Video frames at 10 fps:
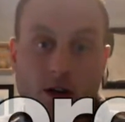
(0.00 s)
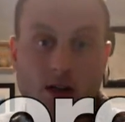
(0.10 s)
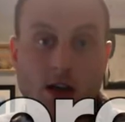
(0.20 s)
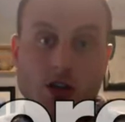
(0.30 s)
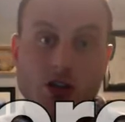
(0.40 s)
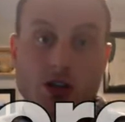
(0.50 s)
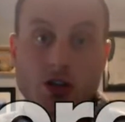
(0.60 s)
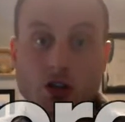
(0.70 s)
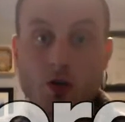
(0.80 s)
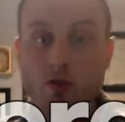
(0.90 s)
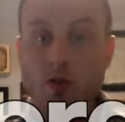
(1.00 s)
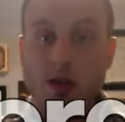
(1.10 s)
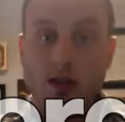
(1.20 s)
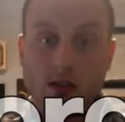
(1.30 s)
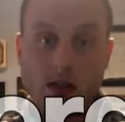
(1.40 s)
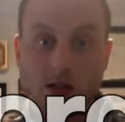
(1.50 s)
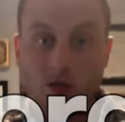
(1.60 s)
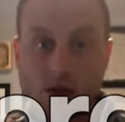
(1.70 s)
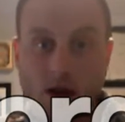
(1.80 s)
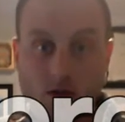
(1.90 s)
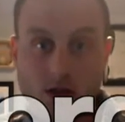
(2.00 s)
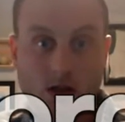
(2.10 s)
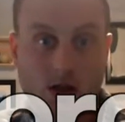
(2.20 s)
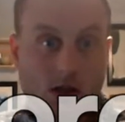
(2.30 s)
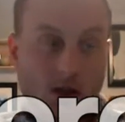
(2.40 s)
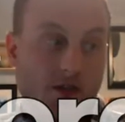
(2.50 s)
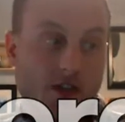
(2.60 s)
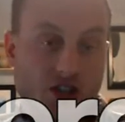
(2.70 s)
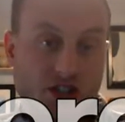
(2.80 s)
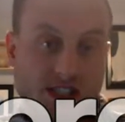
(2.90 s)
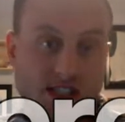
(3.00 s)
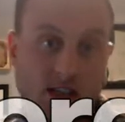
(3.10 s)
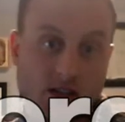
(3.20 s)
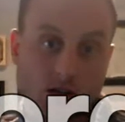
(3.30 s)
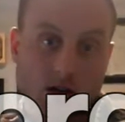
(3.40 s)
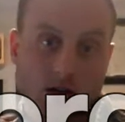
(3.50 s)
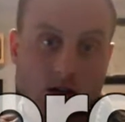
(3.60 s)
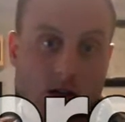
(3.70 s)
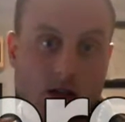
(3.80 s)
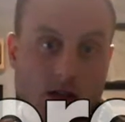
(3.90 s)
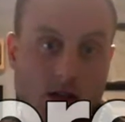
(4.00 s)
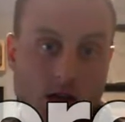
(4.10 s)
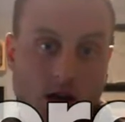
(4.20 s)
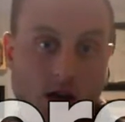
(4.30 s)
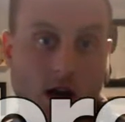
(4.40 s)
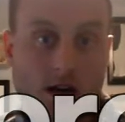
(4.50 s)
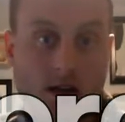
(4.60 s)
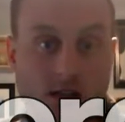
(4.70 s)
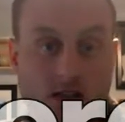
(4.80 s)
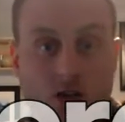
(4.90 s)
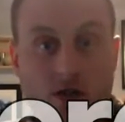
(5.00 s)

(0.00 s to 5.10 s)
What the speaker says: today is to show you the Insight 2000 vision sensor. It's Cognex's new